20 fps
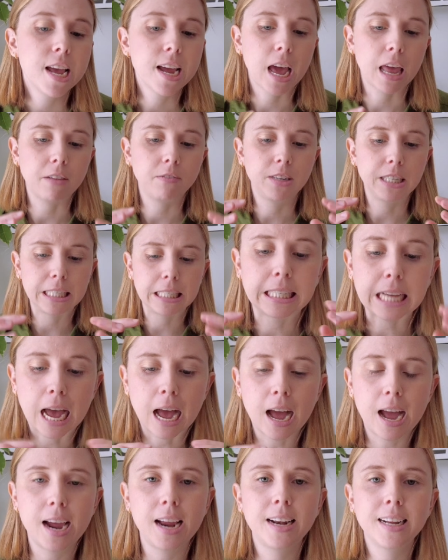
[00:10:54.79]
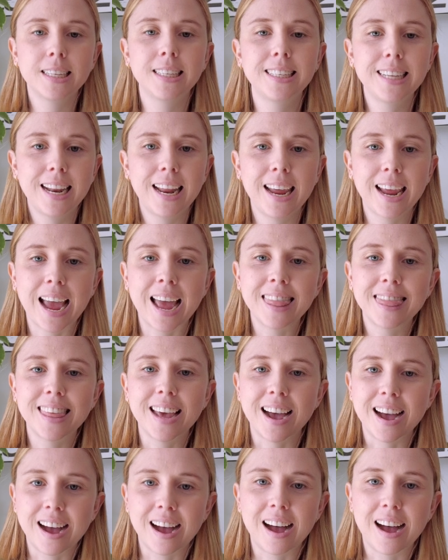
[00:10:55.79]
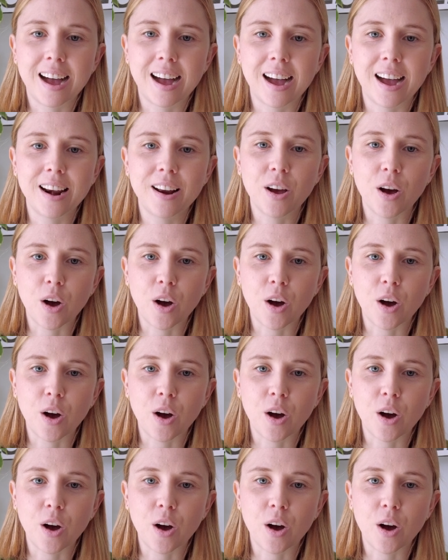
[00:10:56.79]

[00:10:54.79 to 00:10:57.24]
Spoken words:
kind of design sitting at the heart